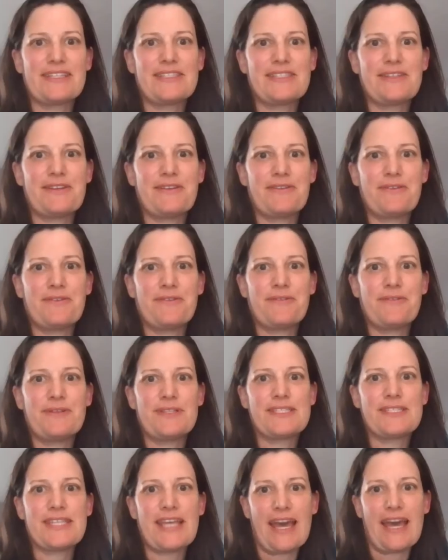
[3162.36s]
so
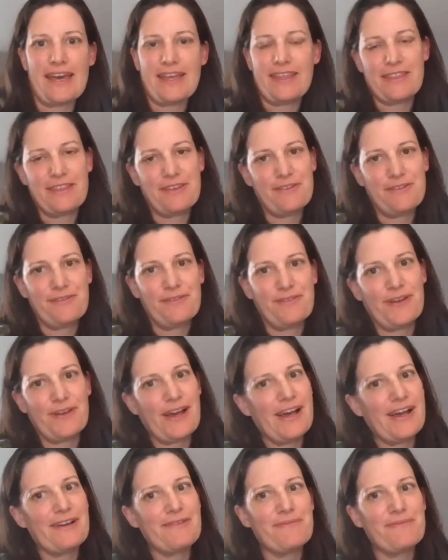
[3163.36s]
Seth, who
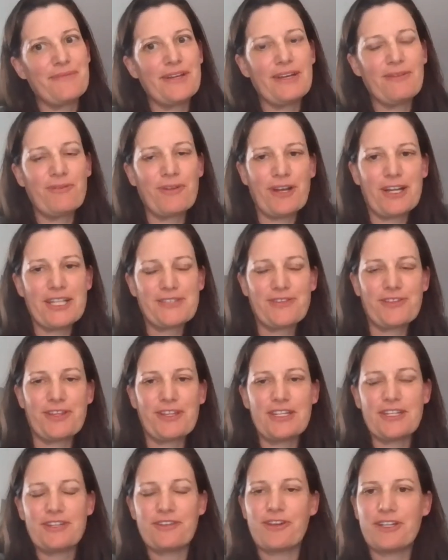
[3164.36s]
um, works for the
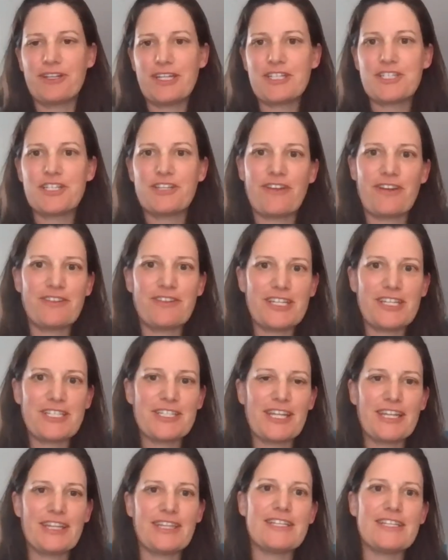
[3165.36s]
Linda Loring Nature Foundation
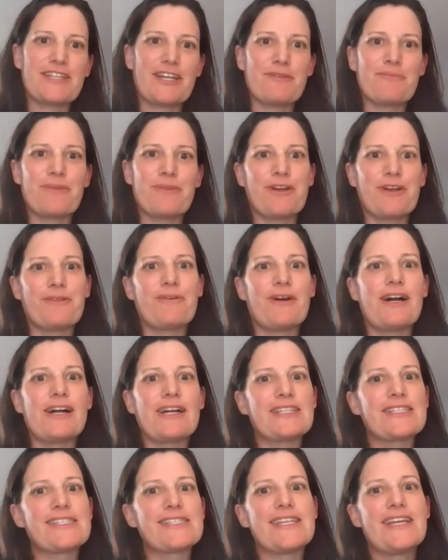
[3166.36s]
and leads our bird
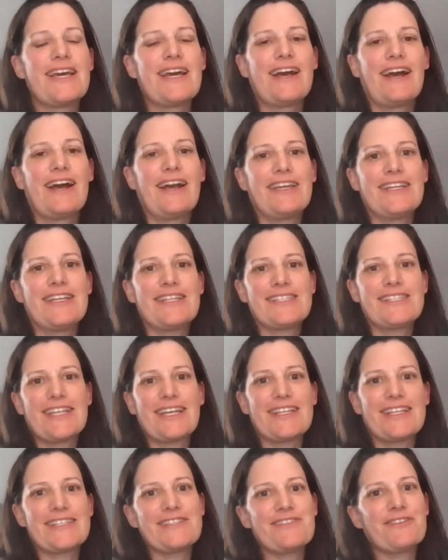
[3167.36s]
walks, he
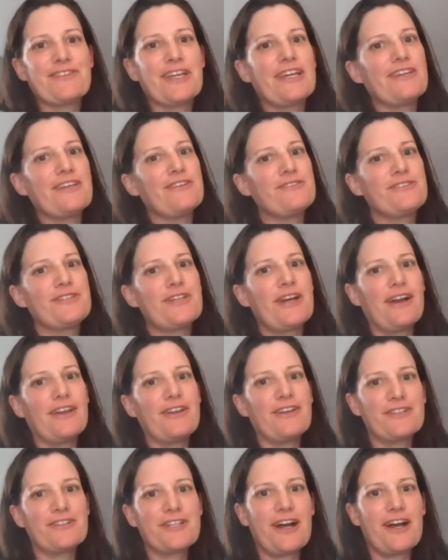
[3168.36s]
says, "Okay, you talk,
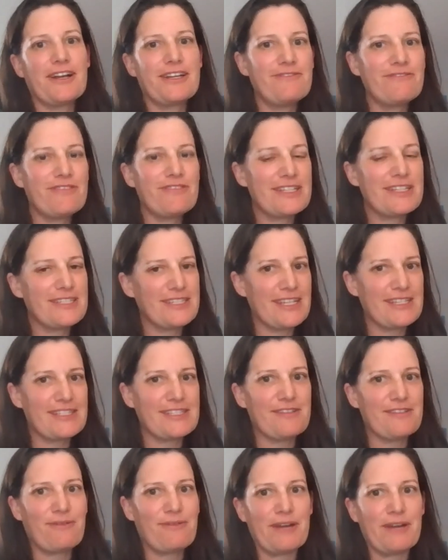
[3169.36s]
your talk convinced us
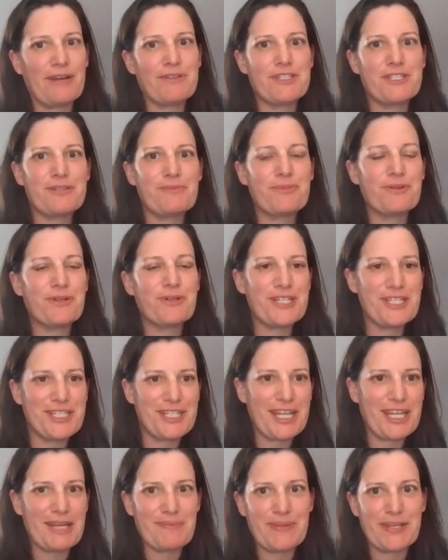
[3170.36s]
of why we should
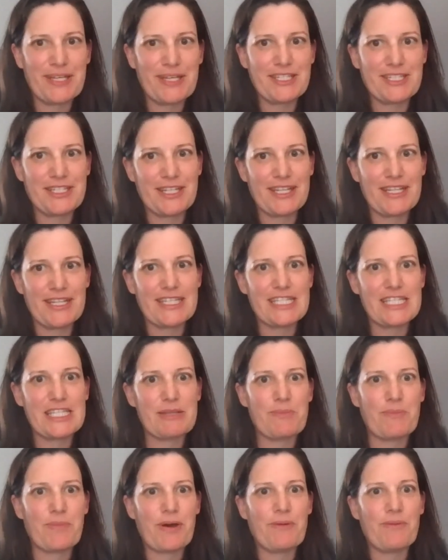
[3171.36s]
appreciate pigeons,
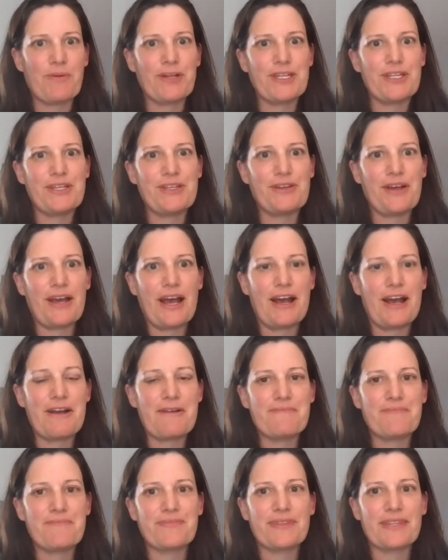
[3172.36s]
but what do you,
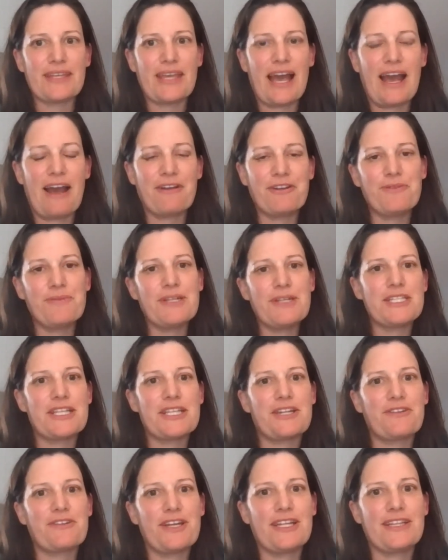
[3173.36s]
um, how do we
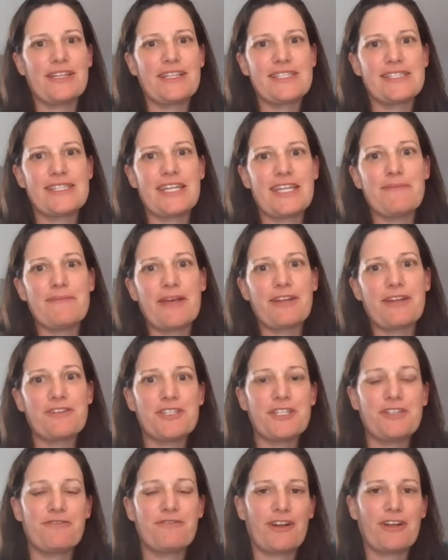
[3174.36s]
generate the same
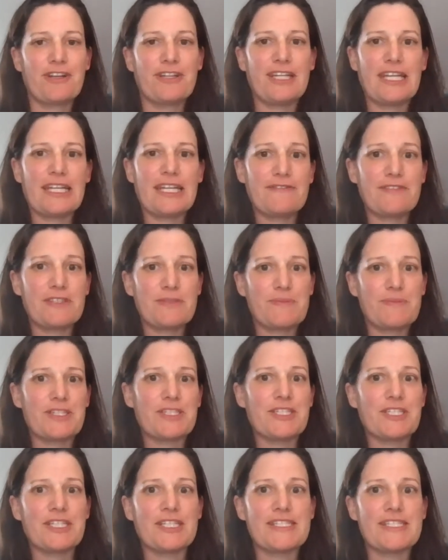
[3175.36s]
energy for native
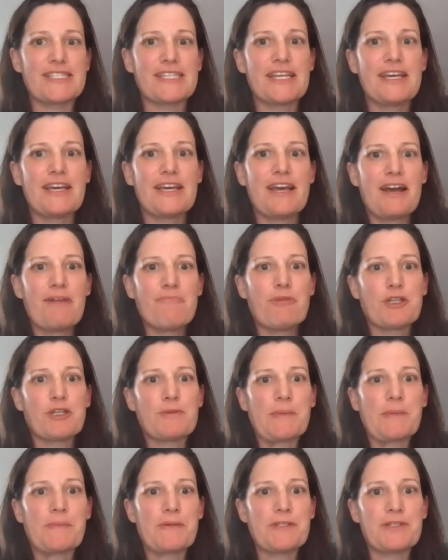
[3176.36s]
species? Most
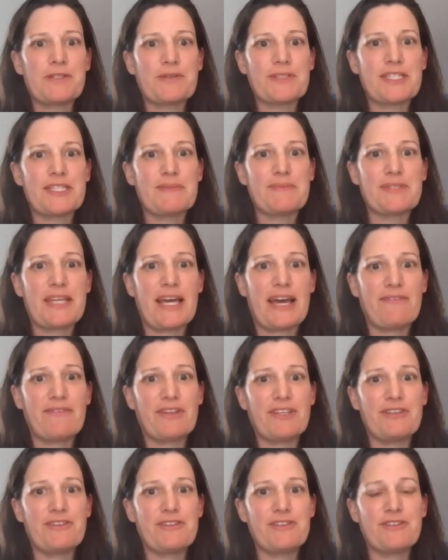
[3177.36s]
people don't seem to have a
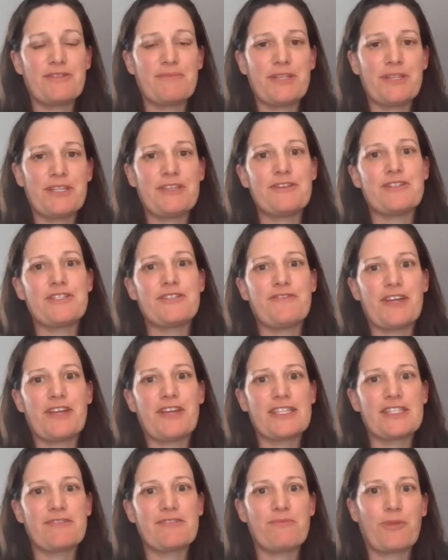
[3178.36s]
huge be huge
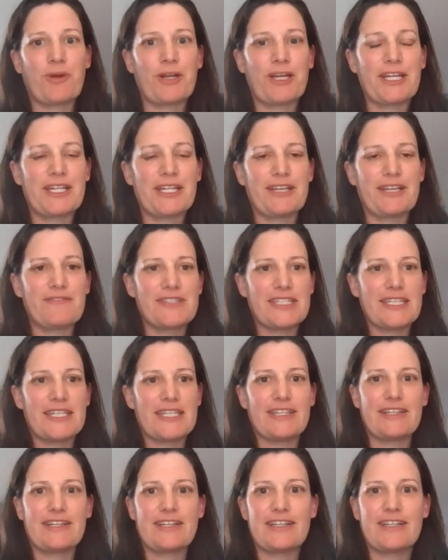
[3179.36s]
fans of mourning doves
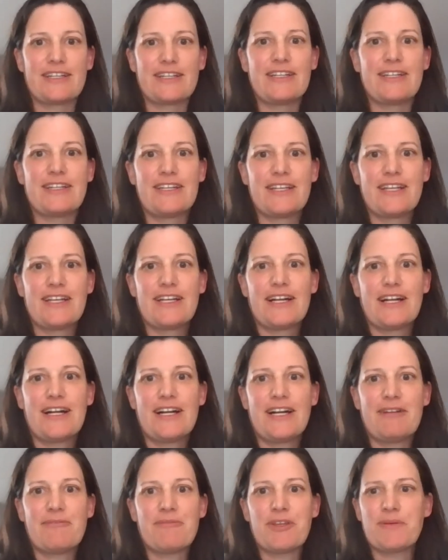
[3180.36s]
either."
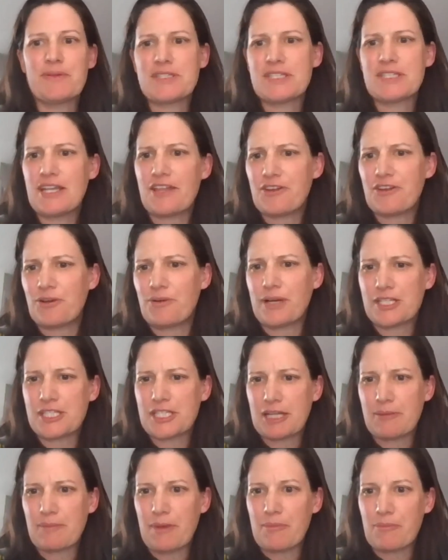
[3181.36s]
Um, there was another
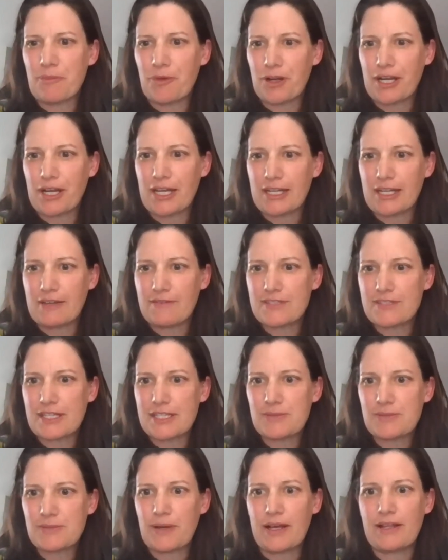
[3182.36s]
question about mourning doves
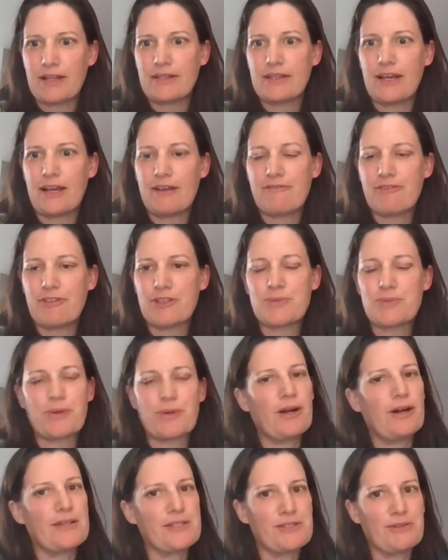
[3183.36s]
as well, if those were
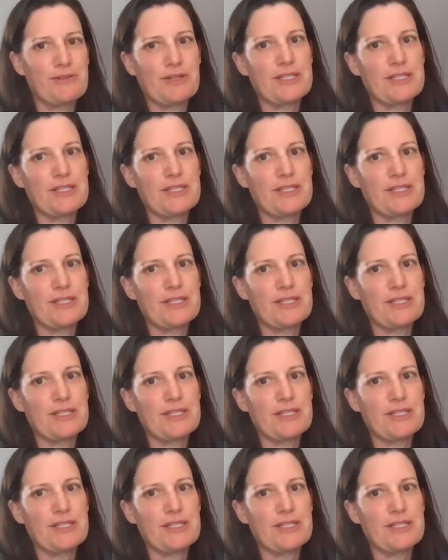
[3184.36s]
also